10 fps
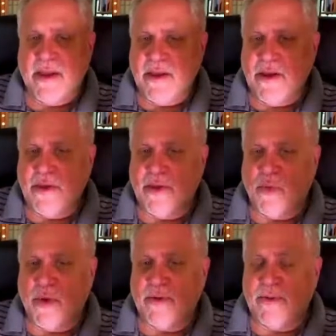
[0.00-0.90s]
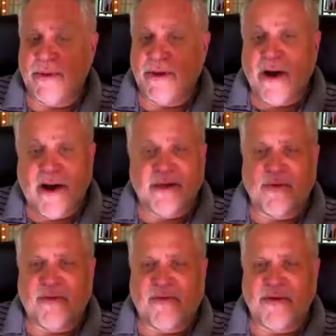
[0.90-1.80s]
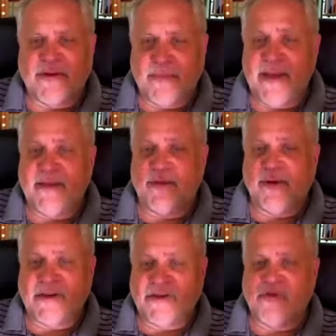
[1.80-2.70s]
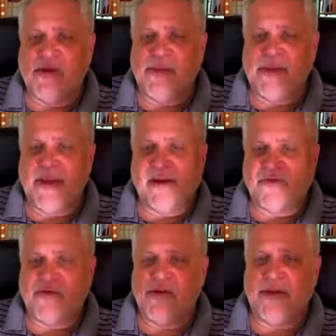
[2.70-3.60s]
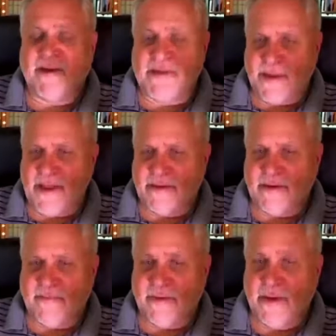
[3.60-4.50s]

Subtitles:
when cars were first made, they were extremely, extremely expensive.